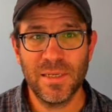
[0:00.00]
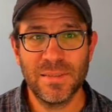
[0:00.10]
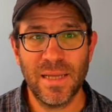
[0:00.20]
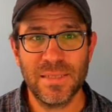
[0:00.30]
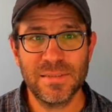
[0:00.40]

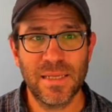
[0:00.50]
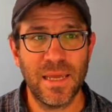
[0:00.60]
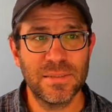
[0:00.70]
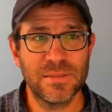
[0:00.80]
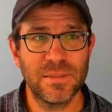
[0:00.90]
test
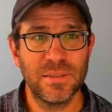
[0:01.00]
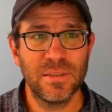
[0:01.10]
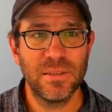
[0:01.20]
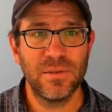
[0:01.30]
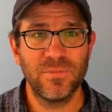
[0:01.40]
case
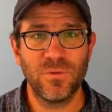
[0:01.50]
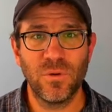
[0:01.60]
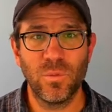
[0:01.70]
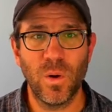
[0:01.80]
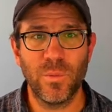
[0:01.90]

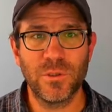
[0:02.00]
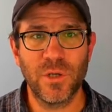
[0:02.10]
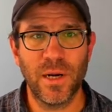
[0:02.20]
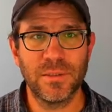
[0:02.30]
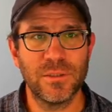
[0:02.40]
for what we're
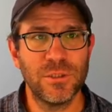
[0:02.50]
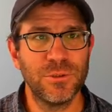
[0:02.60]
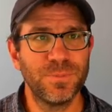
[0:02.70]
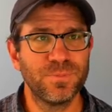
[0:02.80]
trying to do.